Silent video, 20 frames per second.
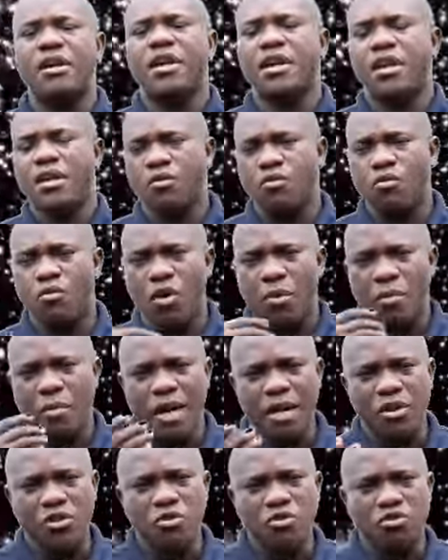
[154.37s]
The
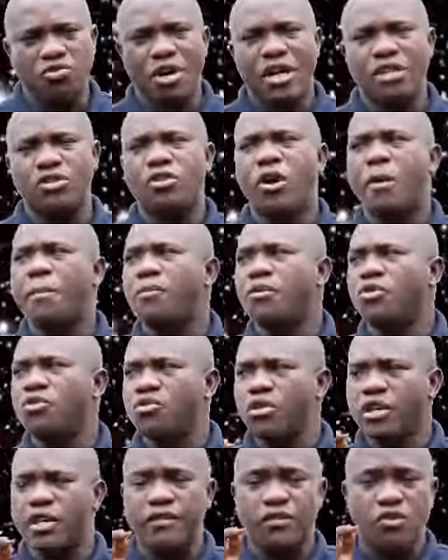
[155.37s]
moment you dress up,
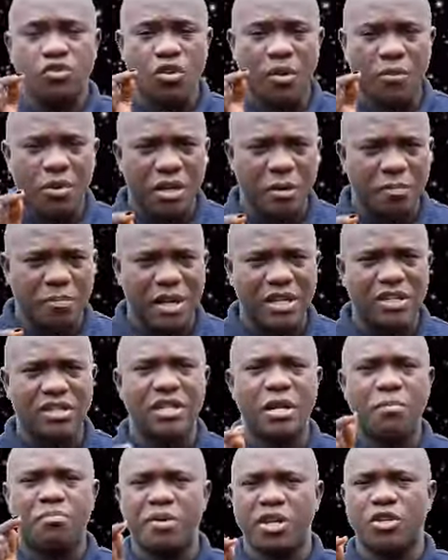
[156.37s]
you give some other person
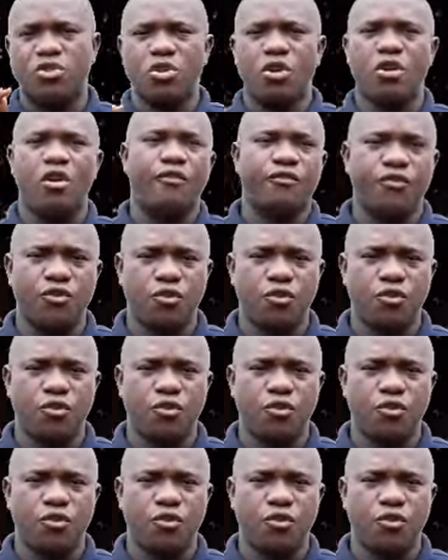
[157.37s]
a picture of